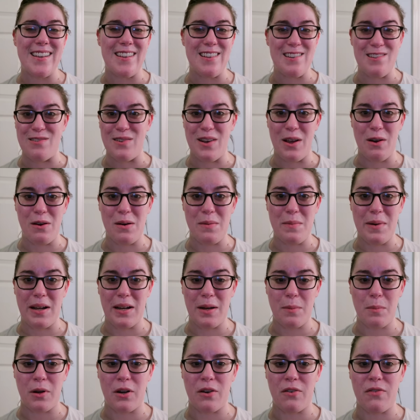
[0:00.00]
You know I'm
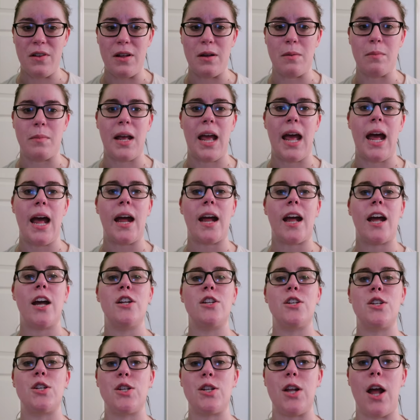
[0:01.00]
on a perfume
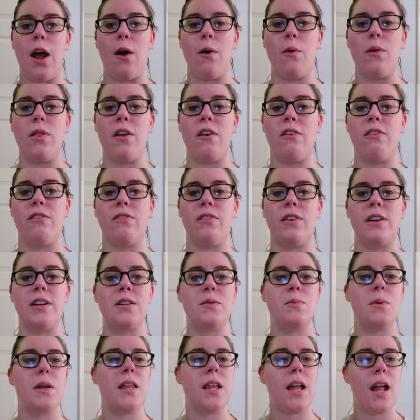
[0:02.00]
kick. So the
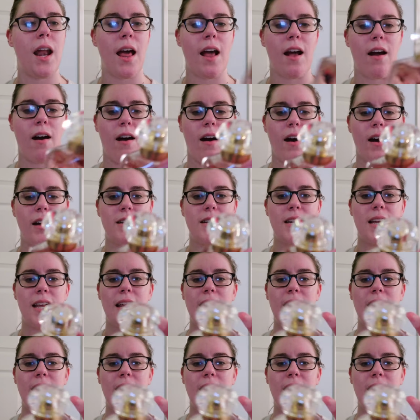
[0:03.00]
first one that I got